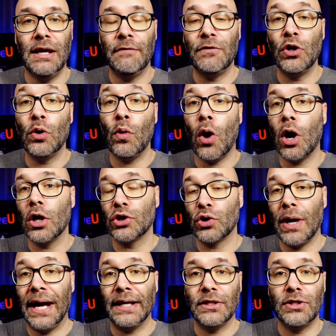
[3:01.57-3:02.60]
if you are
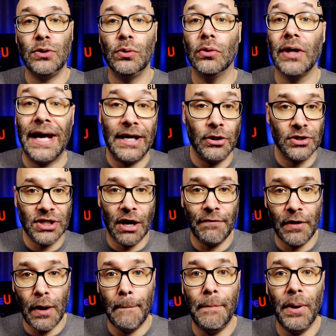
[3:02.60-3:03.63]
trying to light yourself
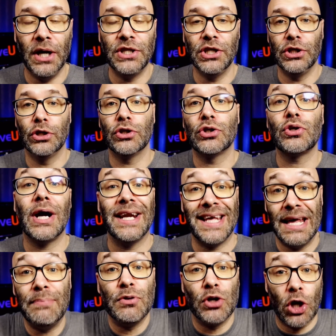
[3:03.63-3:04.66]
on a budget and you're just trying to
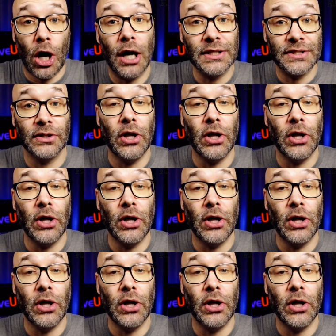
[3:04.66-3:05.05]
keep your costs